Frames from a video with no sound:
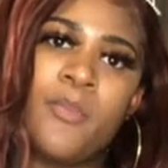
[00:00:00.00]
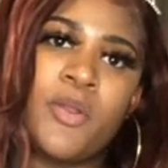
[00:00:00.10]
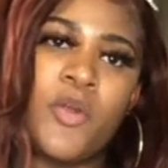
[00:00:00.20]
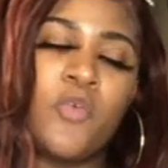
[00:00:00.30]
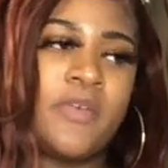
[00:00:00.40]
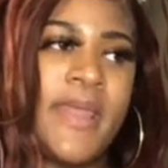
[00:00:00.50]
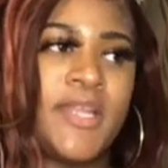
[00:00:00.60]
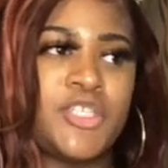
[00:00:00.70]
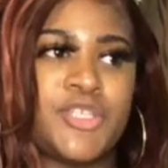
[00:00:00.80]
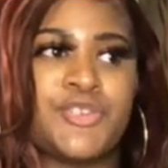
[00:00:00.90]
when COVID had
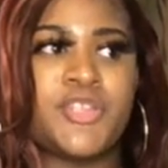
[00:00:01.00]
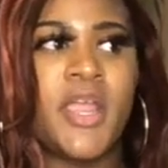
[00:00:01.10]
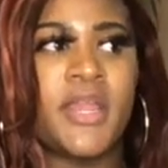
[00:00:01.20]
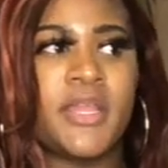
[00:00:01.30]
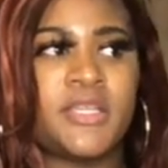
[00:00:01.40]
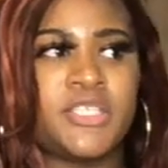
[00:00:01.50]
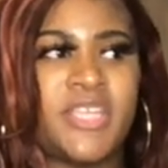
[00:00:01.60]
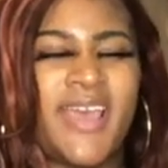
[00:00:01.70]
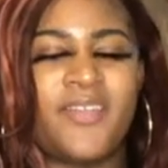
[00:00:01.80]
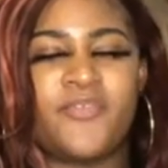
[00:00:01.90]
just started, and she
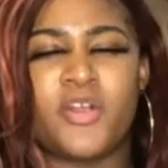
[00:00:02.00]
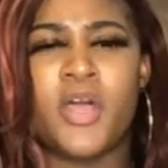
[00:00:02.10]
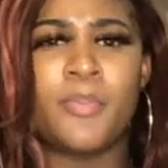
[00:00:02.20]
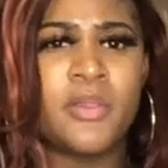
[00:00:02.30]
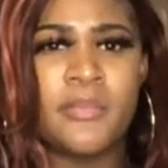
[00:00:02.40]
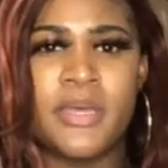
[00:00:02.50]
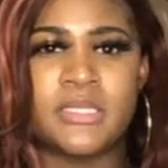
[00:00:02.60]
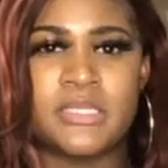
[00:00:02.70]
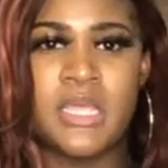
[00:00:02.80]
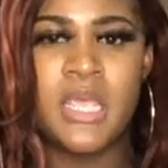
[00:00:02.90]
had it for a couple of months.